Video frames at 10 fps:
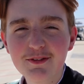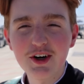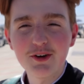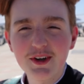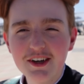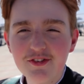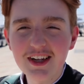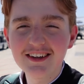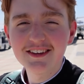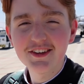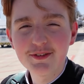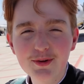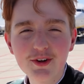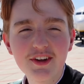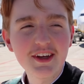Right, we have landed.
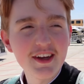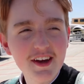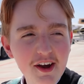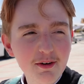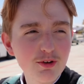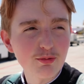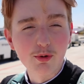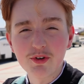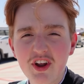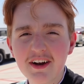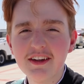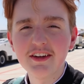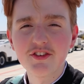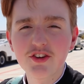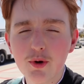We're on the, well, just heading
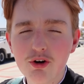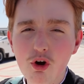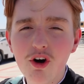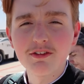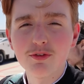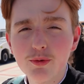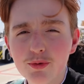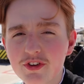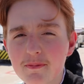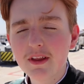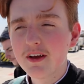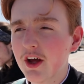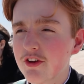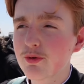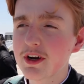into arrivals.
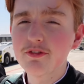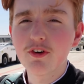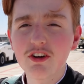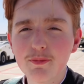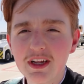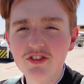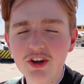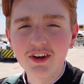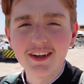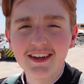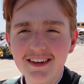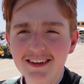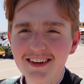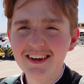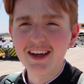25 minutes early.
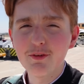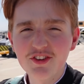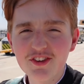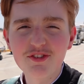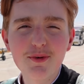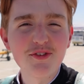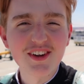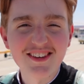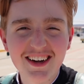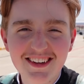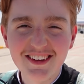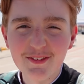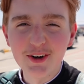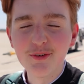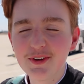It wasn't the smoothest land in the
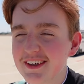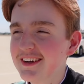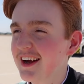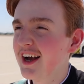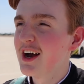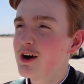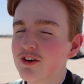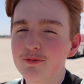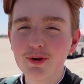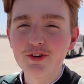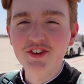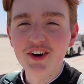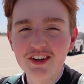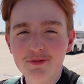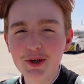world. However, it's blue sky, it's